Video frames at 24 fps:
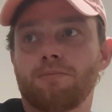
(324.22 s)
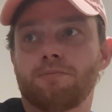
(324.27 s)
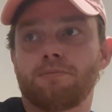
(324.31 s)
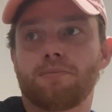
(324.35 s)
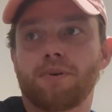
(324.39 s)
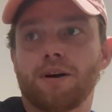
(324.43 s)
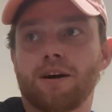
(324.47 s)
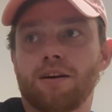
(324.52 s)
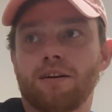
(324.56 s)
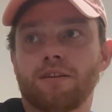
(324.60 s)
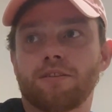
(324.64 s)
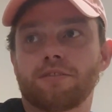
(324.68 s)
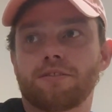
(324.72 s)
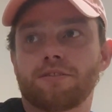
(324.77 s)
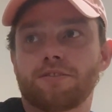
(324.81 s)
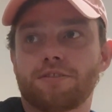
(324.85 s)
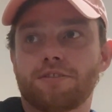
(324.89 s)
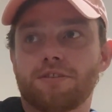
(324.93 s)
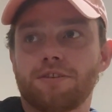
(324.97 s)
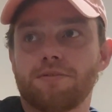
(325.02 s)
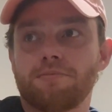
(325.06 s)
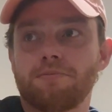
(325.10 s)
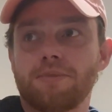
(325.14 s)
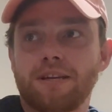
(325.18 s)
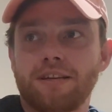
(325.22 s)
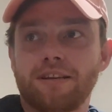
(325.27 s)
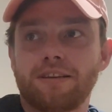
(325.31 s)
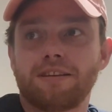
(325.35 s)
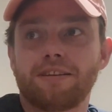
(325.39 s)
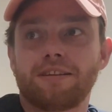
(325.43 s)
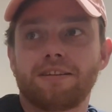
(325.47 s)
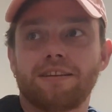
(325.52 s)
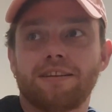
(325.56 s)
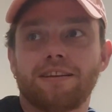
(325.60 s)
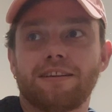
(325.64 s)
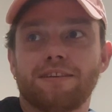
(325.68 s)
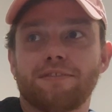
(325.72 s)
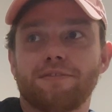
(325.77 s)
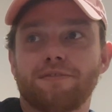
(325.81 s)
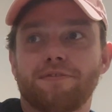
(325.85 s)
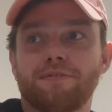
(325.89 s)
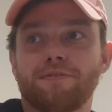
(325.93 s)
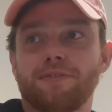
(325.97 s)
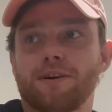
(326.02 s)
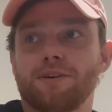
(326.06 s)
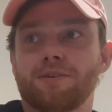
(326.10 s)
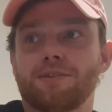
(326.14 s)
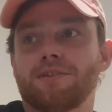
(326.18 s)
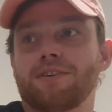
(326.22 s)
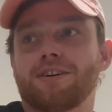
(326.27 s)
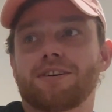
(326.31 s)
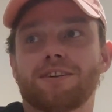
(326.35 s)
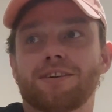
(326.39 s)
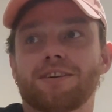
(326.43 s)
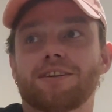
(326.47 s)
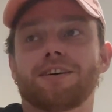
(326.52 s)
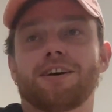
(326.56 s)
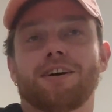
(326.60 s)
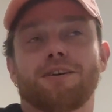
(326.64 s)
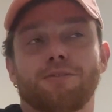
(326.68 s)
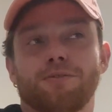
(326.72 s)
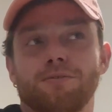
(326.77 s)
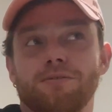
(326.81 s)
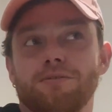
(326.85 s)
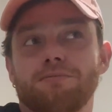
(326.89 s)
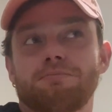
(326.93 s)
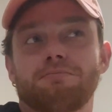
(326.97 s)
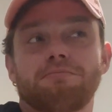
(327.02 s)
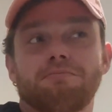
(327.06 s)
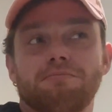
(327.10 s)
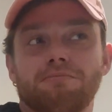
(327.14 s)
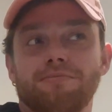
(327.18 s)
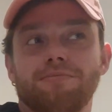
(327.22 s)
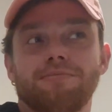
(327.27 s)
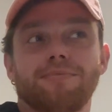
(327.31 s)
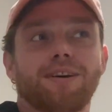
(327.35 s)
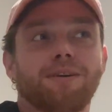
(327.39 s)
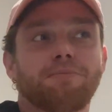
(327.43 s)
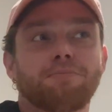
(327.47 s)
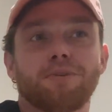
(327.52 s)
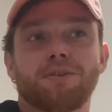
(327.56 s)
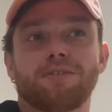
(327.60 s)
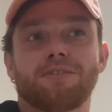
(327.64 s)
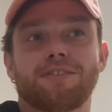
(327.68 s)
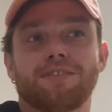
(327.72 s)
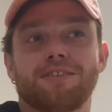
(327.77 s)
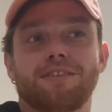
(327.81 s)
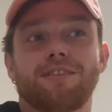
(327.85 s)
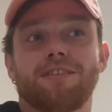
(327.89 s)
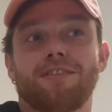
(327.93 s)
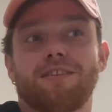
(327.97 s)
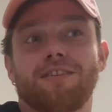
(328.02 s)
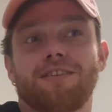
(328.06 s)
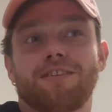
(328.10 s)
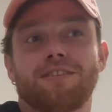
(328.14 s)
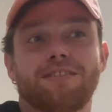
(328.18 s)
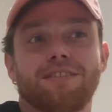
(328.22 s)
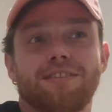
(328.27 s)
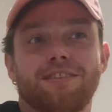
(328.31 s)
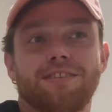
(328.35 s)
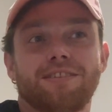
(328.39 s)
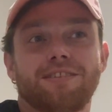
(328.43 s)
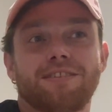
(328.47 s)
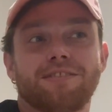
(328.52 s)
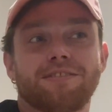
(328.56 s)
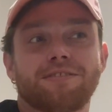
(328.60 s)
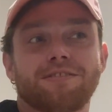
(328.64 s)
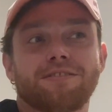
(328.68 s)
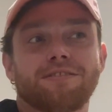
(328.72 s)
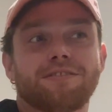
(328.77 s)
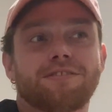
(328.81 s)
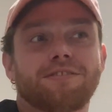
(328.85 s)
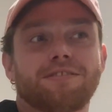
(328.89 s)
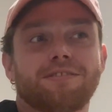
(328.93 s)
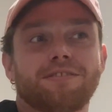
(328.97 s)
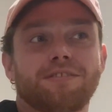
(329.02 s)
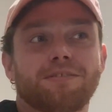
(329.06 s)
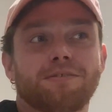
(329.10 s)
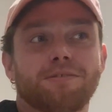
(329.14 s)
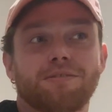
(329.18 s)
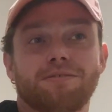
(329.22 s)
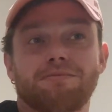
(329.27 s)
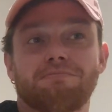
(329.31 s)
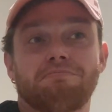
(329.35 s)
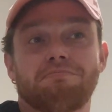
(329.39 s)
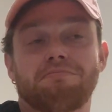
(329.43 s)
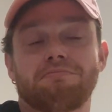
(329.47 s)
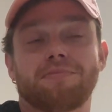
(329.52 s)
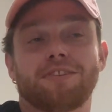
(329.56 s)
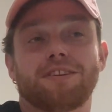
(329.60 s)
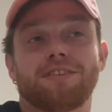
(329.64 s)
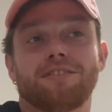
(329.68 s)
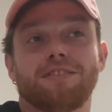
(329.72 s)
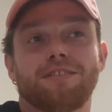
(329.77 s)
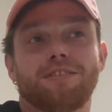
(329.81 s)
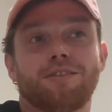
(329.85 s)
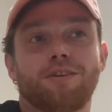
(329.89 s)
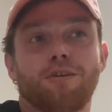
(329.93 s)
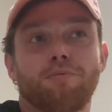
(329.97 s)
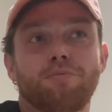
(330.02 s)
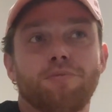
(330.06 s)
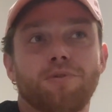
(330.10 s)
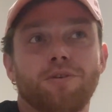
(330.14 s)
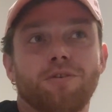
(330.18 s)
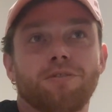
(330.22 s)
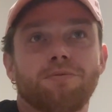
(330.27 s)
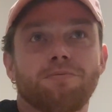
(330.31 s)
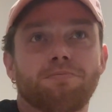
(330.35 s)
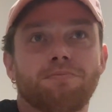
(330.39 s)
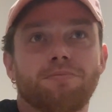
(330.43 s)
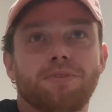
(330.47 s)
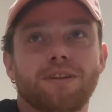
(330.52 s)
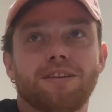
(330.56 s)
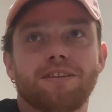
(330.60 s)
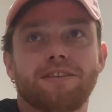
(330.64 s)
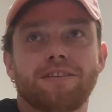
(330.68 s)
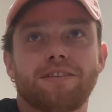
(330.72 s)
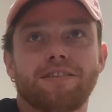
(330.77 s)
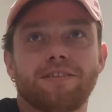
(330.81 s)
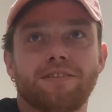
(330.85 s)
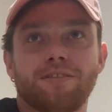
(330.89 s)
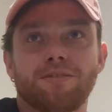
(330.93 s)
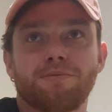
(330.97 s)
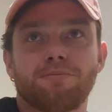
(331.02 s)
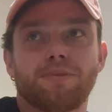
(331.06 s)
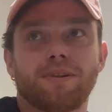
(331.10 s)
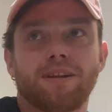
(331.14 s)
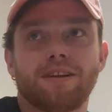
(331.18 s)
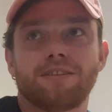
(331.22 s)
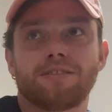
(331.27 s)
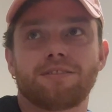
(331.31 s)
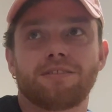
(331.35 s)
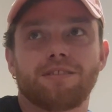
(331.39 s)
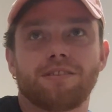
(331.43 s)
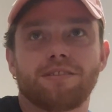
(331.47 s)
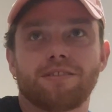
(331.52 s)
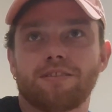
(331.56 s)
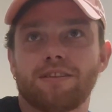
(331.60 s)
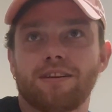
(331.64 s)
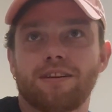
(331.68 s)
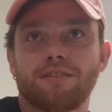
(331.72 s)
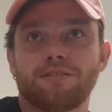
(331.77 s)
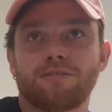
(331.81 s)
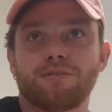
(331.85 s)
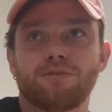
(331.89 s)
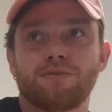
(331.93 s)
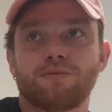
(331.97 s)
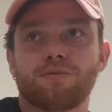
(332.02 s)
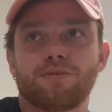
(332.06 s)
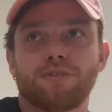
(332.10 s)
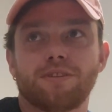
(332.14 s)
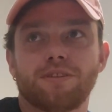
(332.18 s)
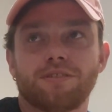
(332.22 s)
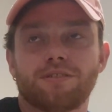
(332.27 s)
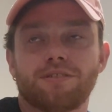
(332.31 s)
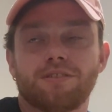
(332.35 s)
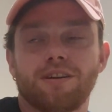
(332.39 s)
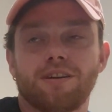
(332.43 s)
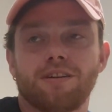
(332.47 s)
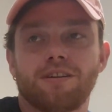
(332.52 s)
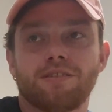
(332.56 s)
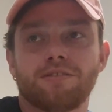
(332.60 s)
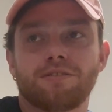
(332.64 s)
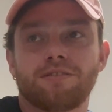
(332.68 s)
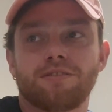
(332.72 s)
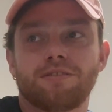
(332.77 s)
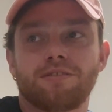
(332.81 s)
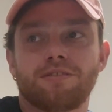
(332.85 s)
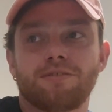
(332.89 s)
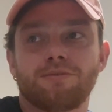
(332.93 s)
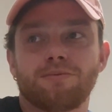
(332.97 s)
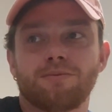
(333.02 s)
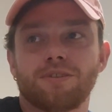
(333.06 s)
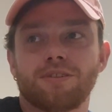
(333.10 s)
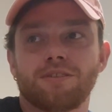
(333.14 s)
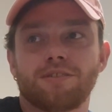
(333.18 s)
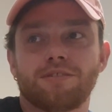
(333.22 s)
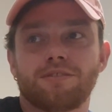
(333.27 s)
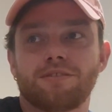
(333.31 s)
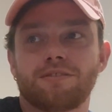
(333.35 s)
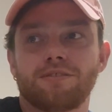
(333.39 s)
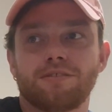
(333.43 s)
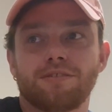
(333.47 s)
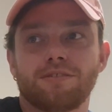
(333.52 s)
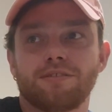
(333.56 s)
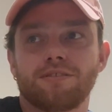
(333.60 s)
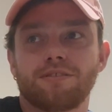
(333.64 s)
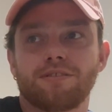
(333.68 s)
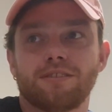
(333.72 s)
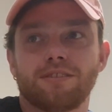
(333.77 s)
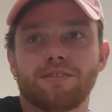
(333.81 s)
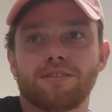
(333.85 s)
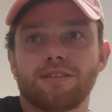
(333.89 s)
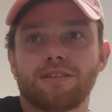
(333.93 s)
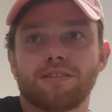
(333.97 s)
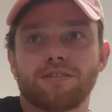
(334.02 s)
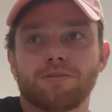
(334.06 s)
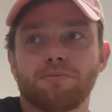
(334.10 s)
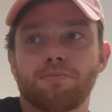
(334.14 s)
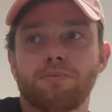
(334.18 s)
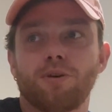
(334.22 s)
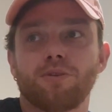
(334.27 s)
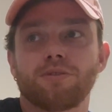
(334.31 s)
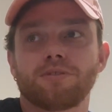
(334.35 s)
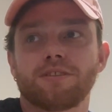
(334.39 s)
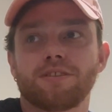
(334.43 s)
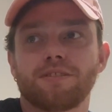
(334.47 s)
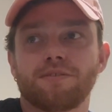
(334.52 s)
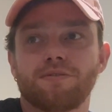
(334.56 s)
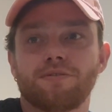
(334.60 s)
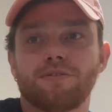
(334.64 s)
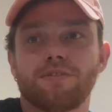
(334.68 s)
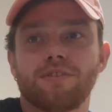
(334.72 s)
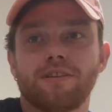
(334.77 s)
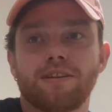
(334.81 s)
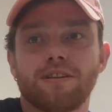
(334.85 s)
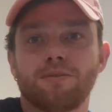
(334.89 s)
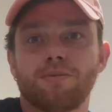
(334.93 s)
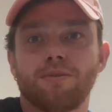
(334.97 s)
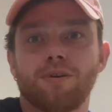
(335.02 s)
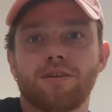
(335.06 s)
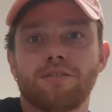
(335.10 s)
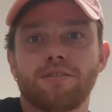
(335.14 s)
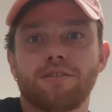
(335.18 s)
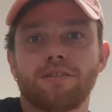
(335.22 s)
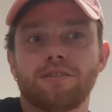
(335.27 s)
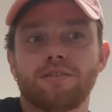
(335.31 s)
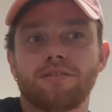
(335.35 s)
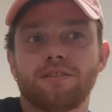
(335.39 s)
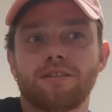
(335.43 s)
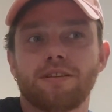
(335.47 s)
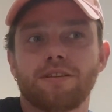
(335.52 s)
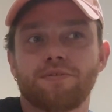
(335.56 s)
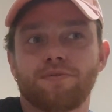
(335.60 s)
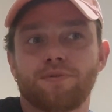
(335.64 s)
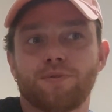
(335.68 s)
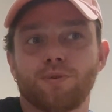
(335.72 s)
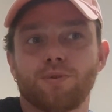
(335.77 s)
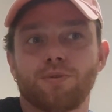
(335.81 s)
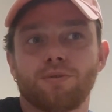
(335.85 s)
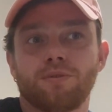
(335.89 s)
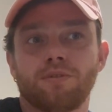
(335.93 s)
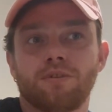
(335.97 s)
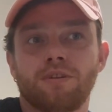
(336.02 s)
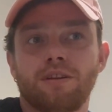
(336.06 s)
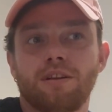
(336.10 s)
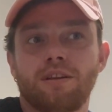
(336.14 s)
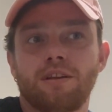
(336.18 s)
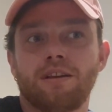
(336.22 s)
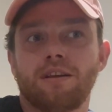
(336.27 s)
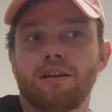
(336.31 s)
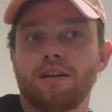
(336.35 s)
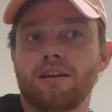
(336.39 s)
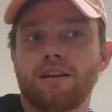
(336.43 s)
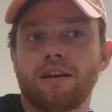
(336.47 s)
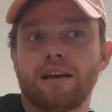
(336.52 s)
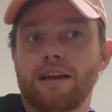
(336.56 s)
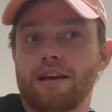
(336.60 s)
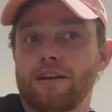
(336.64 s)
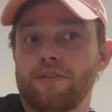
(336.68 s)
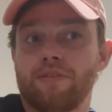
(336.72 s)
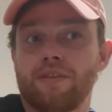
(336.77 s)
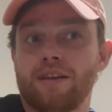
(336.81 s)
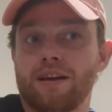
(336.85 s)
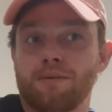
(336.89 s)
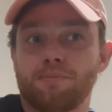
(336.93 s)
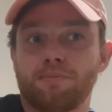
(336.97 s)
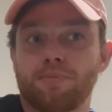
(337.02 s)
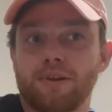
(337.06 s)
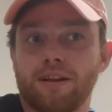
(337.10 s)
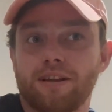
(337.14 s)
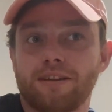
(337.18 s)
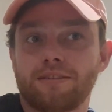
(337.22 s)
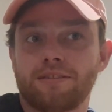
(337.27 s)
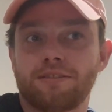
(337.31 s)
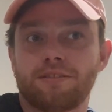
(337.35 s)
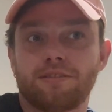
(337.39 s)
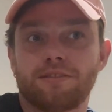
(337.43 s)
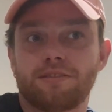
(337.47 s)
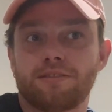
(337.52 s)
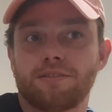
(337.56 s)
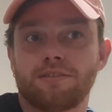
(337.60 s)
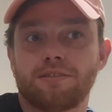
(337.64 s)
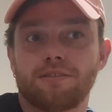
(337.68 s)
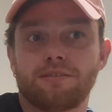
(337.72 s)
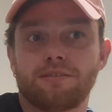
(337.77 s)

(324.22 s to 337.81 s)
But to me, it felt like a cult, I'm not gonna lie. And you know, I'm not belittling the place. Like I say, it's all free of charge, which is a positive for anyone. And if you're in that place,